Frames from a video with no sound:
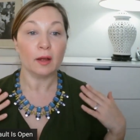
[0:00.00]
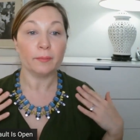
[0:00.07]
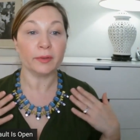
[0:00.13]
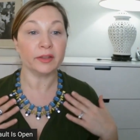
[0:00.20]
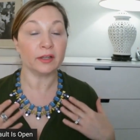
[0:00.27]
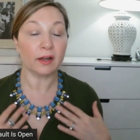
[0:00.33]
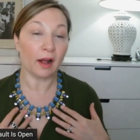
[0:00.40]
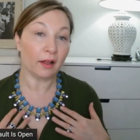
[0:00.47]
but
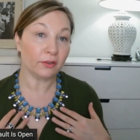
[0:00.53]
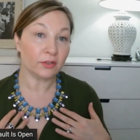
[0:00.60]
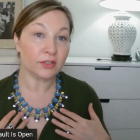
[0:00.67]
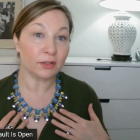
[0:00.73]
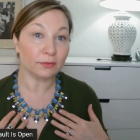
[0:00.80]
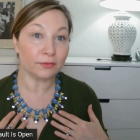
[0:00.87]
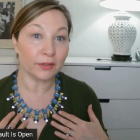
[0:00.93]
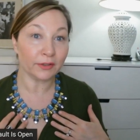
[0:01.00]
the colors
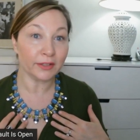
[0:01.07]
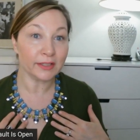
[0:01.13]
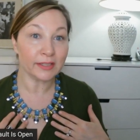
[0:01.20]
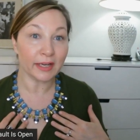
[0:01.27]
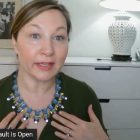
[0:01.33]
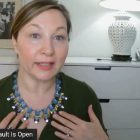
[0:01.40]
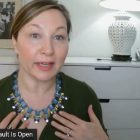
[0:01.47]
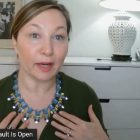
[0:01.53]
are very
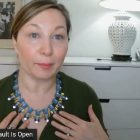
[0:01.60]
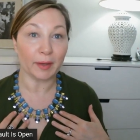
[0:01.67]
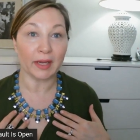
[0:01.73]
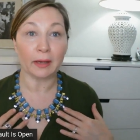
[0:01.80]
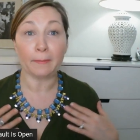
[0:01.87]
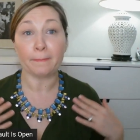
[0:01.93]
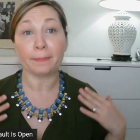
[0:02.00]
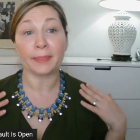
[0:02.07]

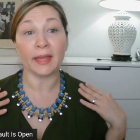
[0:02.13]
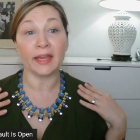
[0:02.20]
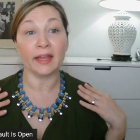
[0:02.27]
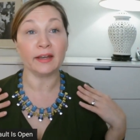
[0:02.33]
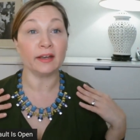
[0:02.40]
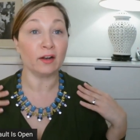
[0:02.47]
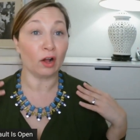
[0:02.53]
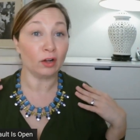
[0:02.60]
dynamic
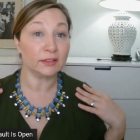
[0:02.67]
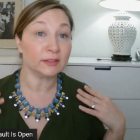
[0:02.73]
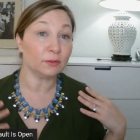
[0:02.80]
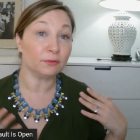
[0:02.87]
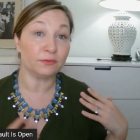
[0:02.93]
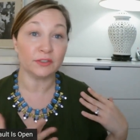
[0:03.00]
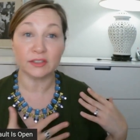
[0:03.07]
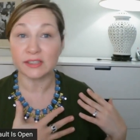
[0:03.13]
and it
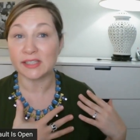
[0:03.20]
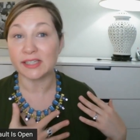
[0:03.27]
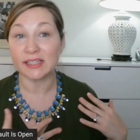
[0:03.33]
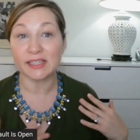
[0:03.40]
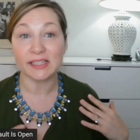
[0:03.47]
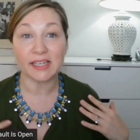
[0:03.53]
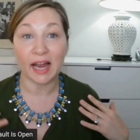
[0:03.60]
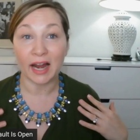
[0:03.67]
also fills the
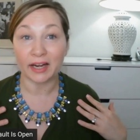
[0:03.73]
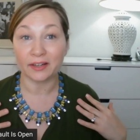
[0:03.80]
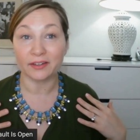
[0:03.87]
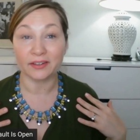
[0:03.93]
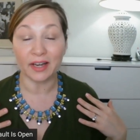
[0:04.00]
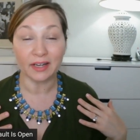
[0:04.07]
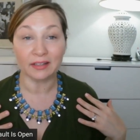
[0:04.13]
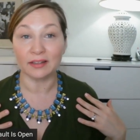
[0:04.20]
entire
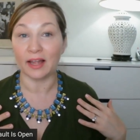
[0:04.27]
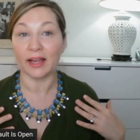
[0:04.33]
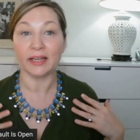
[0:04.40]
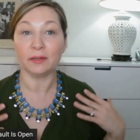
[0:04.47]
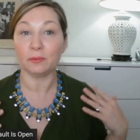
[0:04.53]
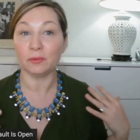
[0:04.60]
neckline,